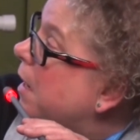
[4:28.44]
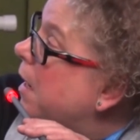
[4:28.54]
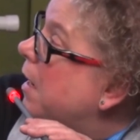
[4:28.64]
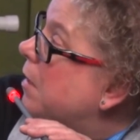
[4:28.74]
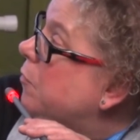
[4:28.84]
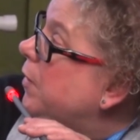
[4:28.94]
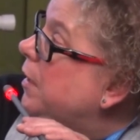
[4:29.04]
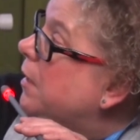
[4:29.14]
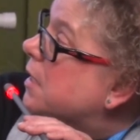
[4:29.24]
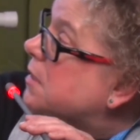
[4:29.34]
And
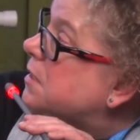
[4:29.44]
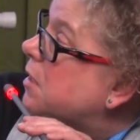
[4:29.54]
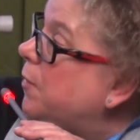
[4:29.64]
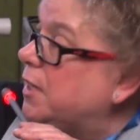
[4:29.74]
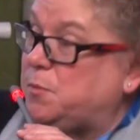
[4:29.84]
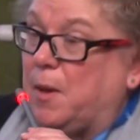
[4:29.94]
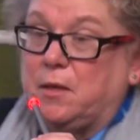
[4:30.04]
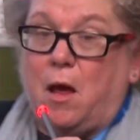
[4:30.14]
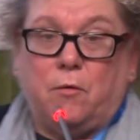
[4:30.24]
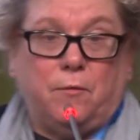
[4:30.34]
we, as I said, we
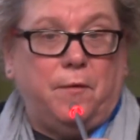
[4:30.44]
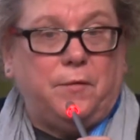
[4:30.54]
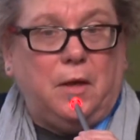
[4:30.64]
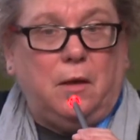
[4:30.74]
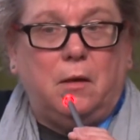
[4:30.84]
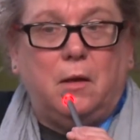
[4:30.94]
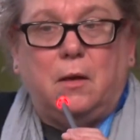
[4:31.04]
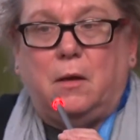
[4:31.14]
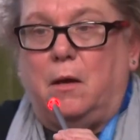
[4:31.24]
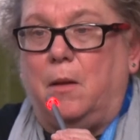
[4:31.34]
expect 150
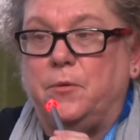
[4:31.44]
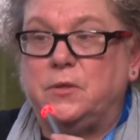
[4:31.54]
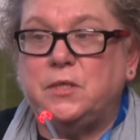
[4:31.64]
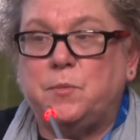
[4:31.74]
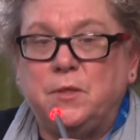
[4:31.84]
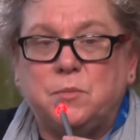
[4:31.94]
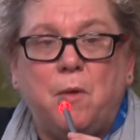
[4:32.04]
participants.